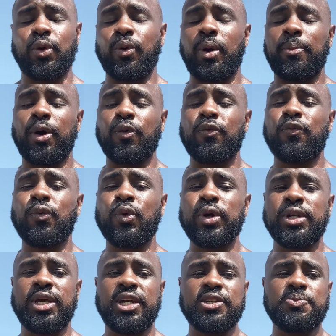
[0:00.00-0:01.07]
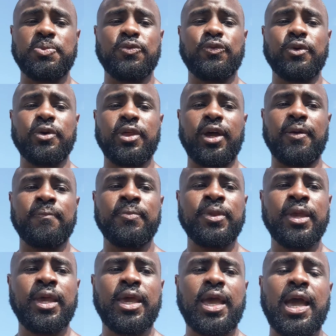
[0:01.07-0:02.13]
about 4 days before that.
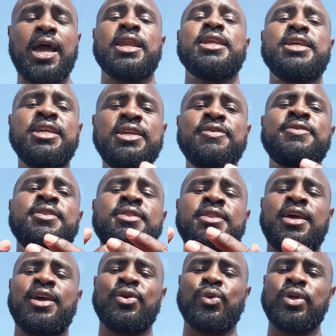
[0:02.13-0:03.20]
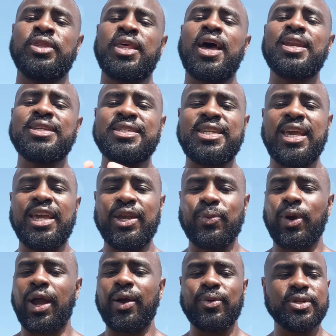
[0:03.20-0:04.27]
And even then, on that day
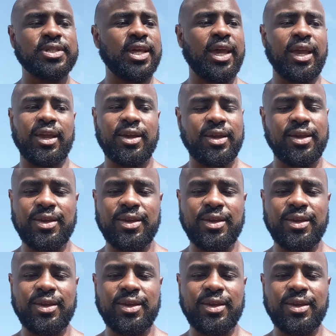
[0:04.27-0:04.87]
where I was like